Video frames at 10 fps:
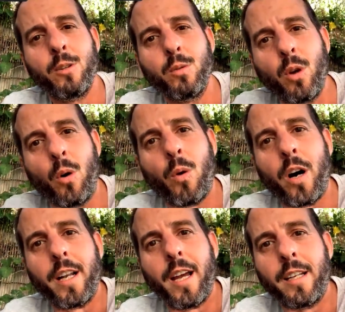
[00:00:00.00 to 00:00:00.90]
who don't
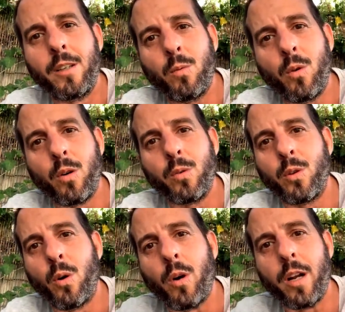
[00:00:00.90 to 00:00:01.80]
want any war, who
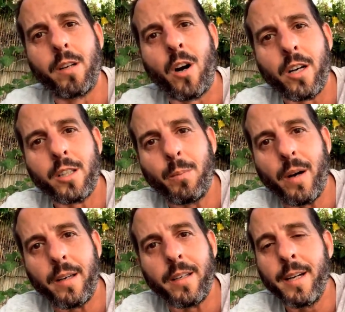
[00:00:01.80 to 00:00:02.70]
don't want to
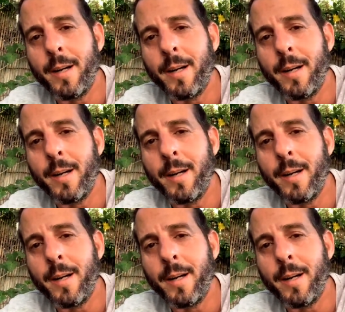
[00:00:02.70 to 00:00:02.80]
occupy